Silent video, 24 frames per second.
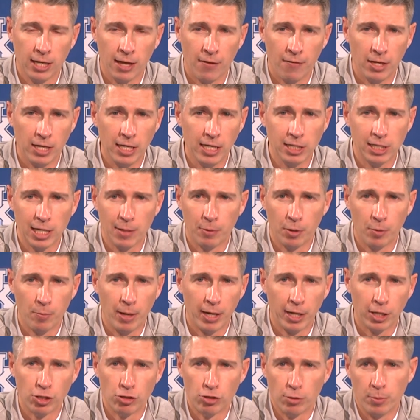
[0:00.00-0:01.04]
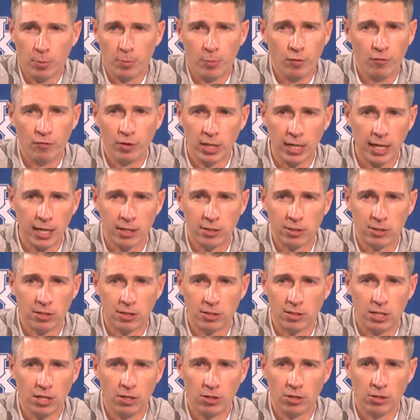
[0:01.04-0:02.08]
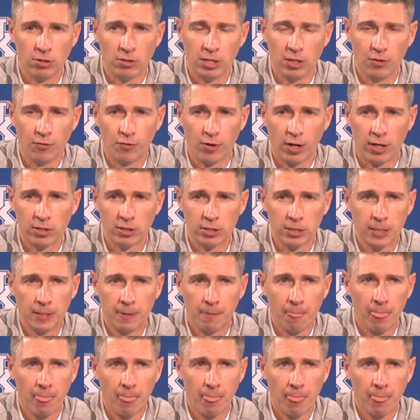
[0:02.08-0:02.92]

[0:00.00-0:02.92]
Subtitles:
And then he's able to make a dribble move and get into the teeth of your defense.